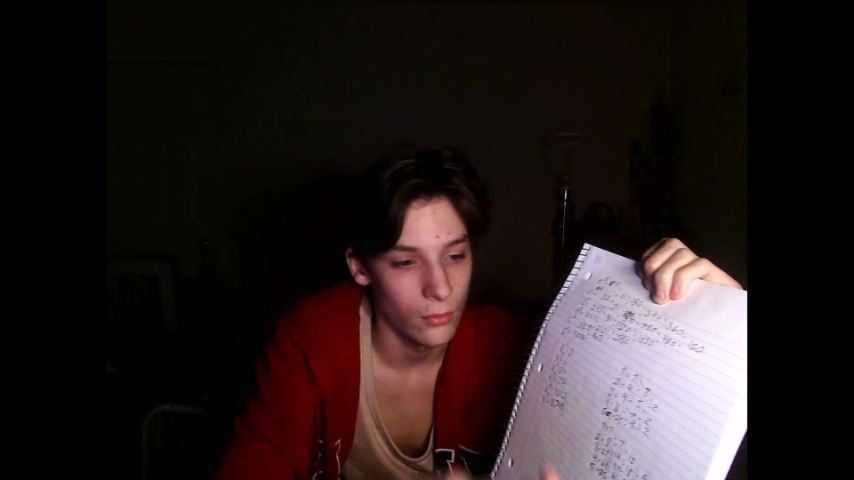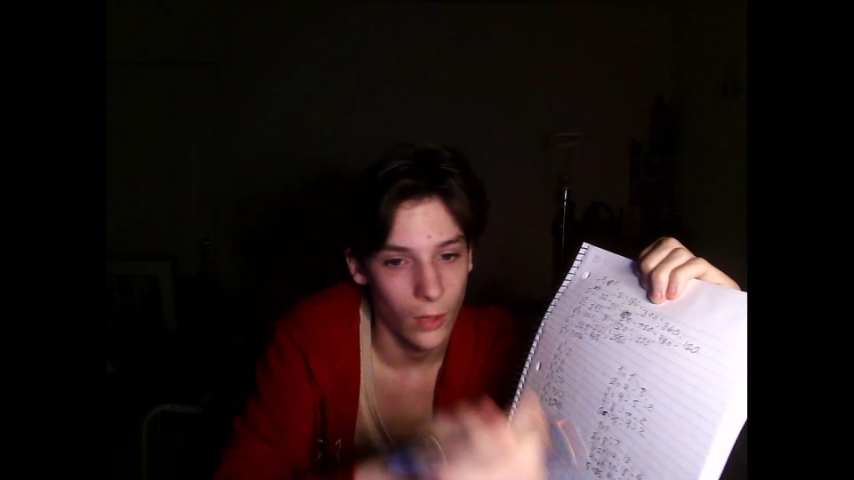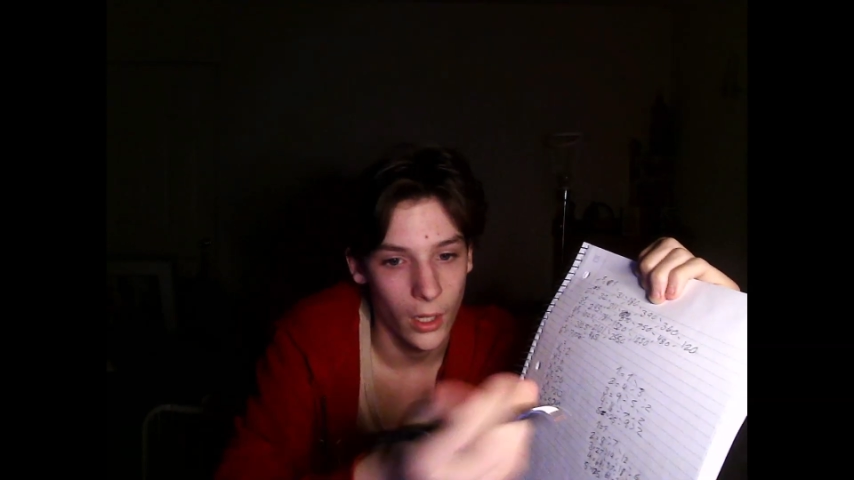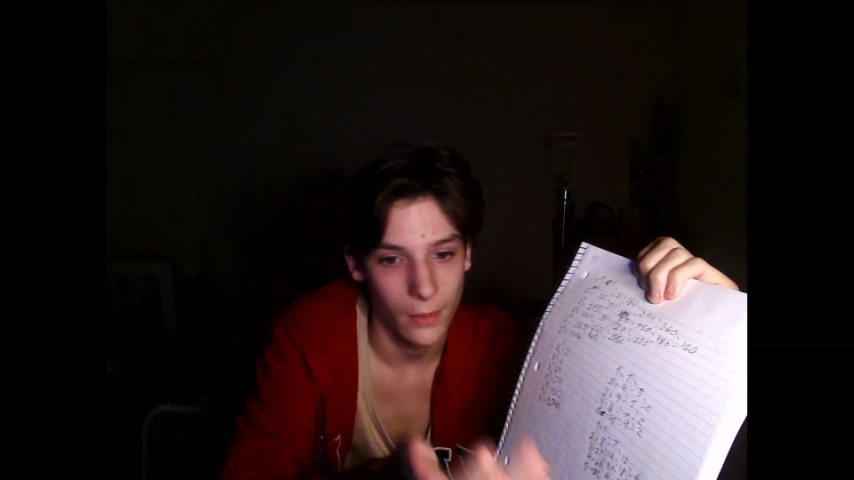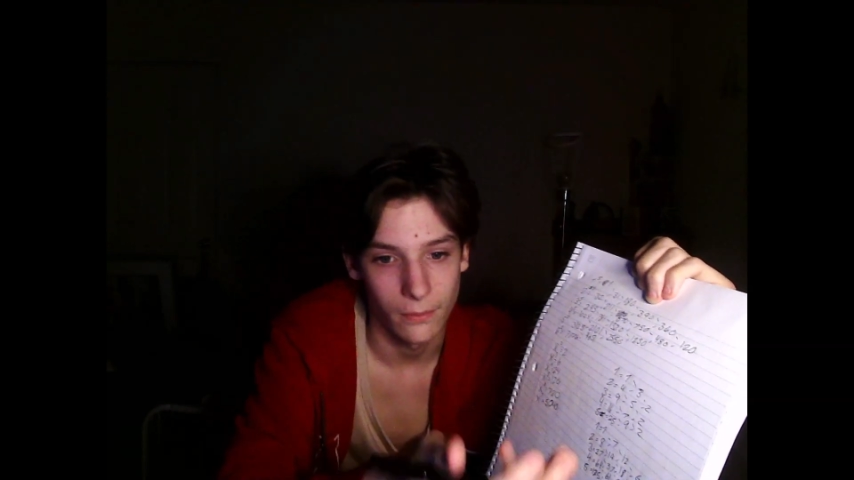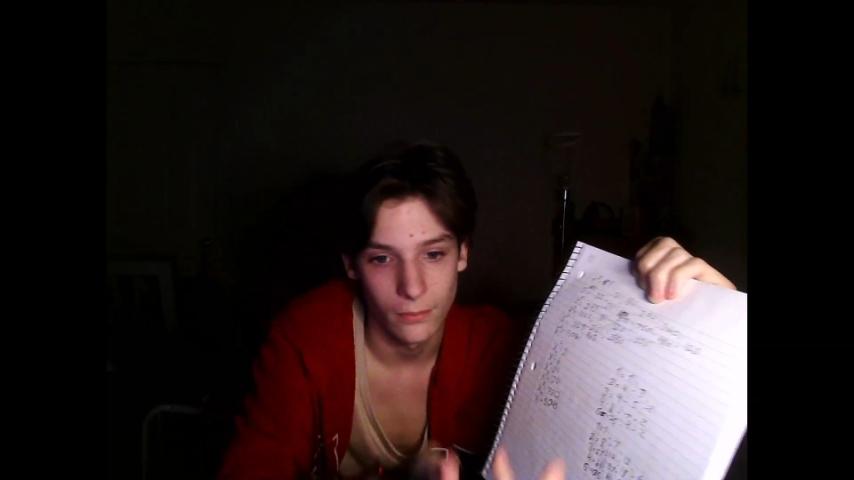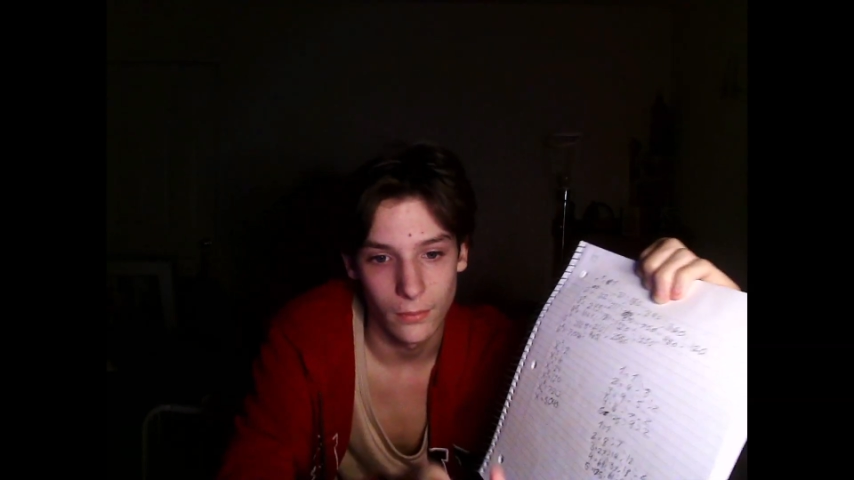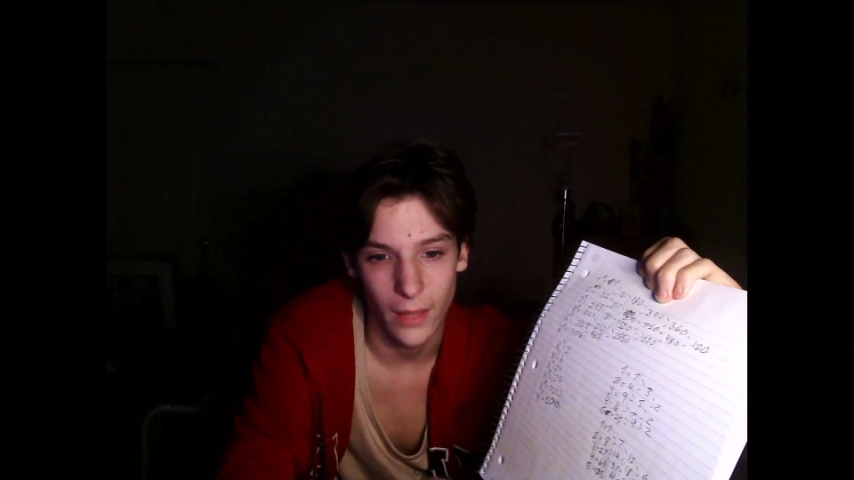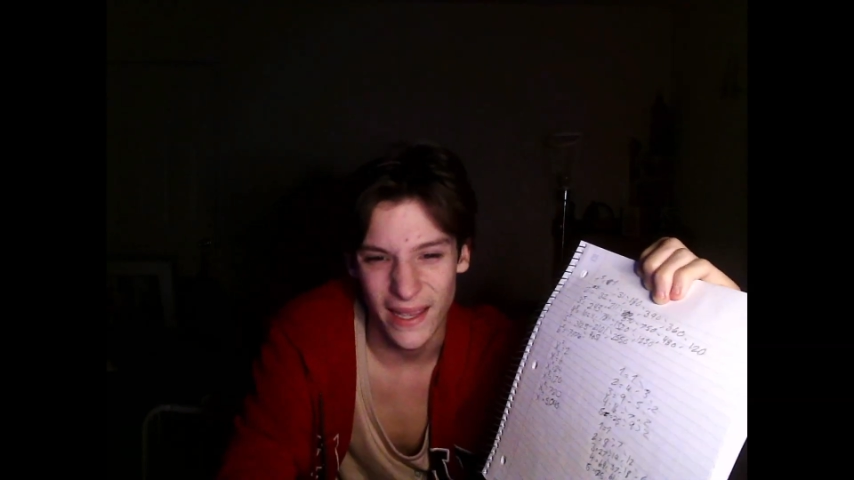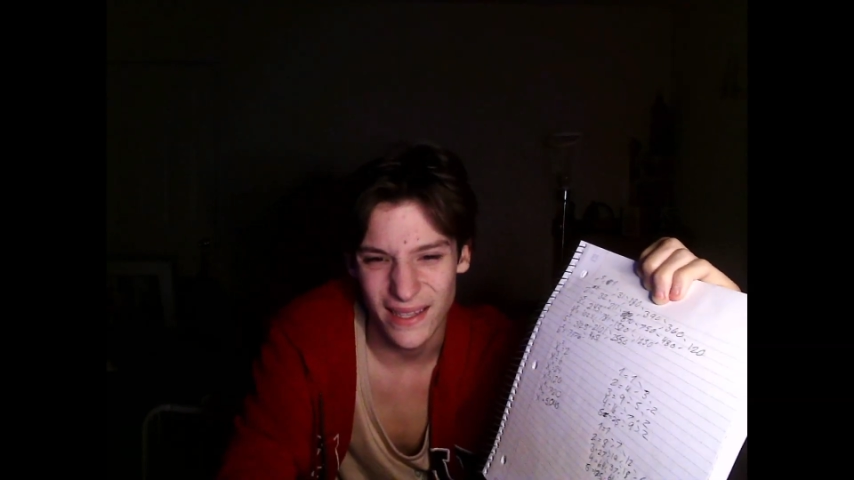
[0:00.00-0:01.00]
what,
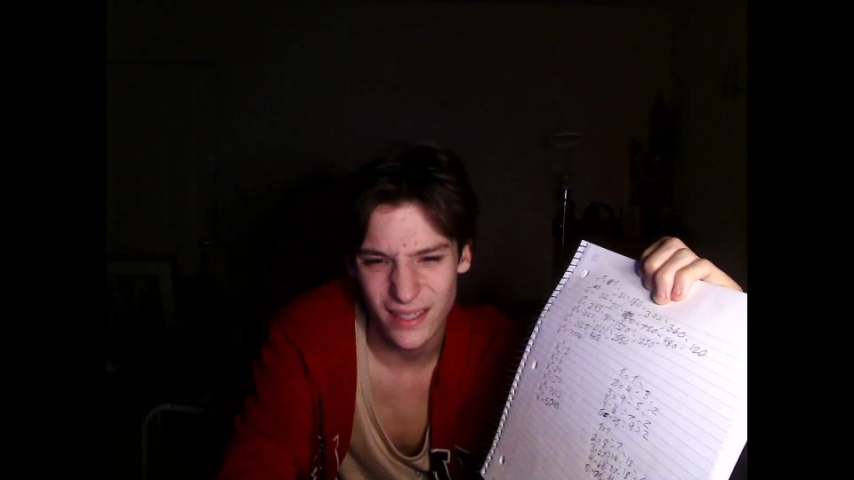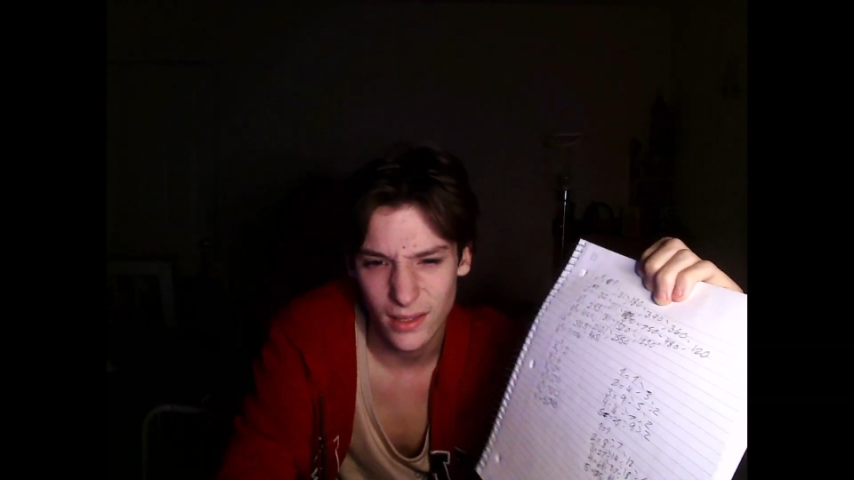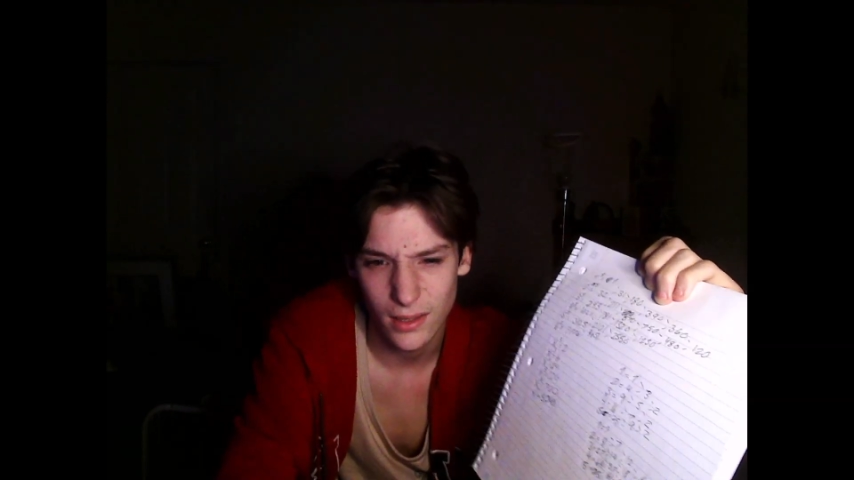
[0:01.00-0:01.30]
8?